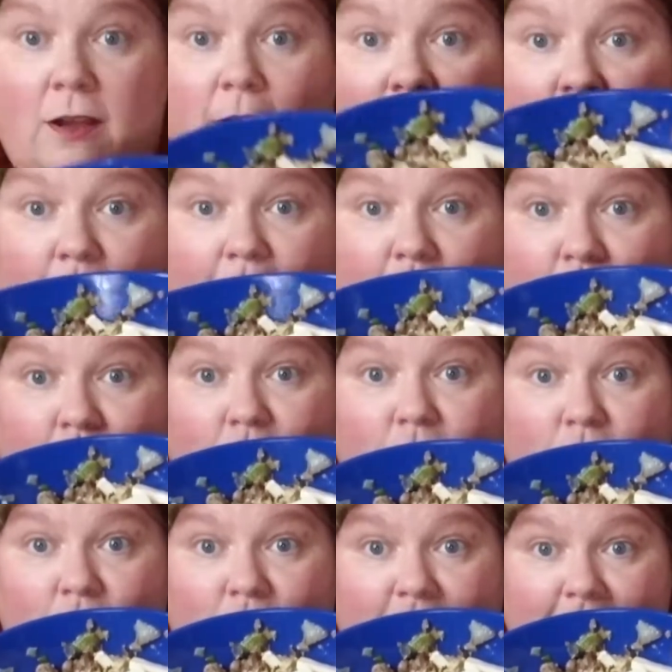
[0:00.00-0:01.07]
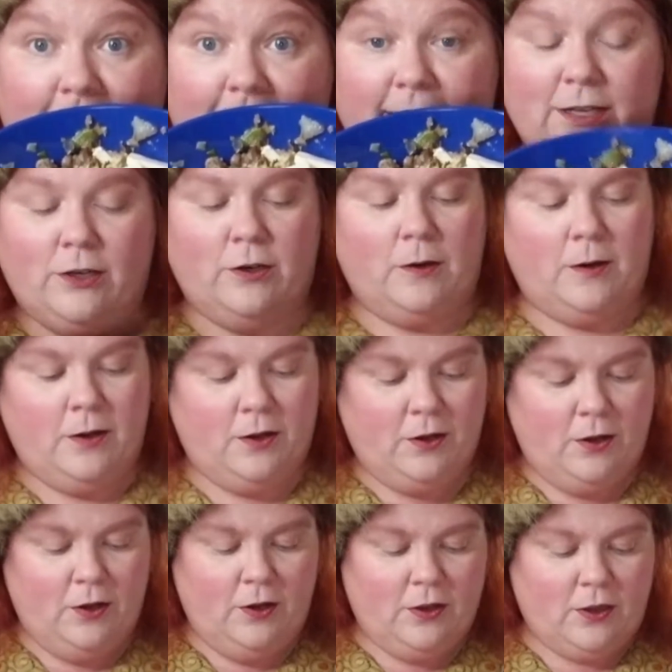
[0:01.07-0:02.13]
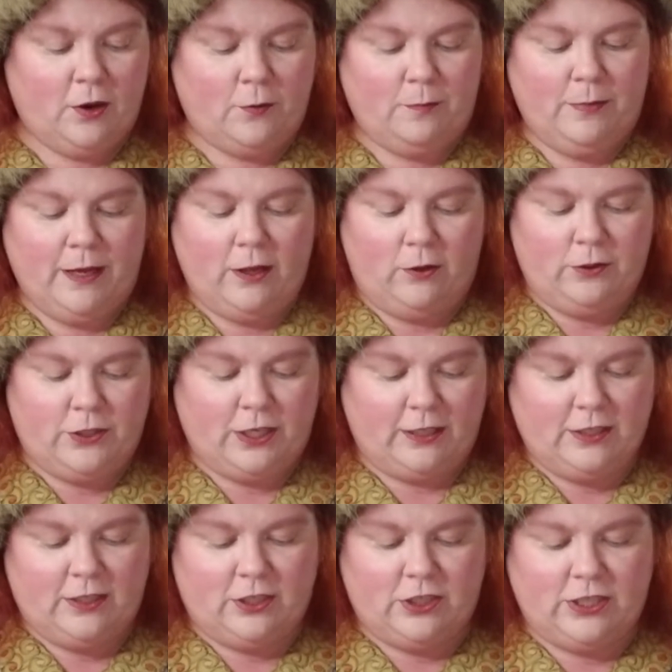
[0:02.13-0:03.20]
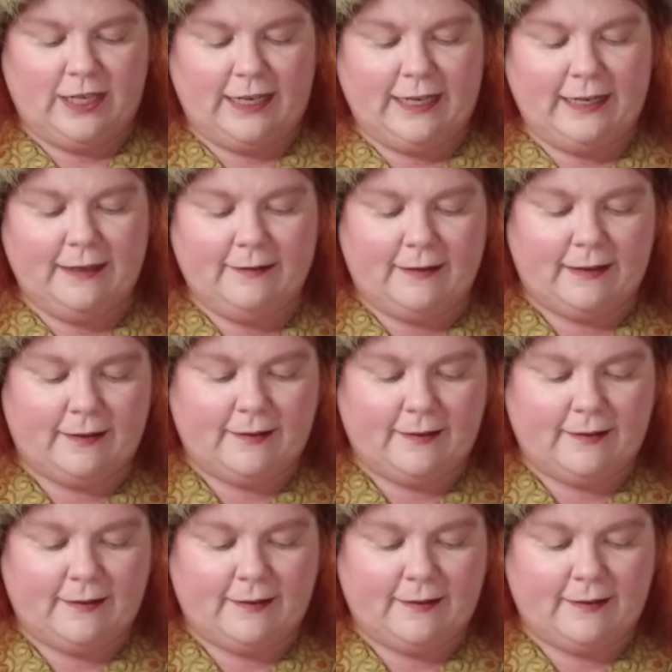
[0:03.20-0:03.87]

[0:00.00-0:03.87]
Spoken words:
mixture as you see here. our big old chunks of cheese and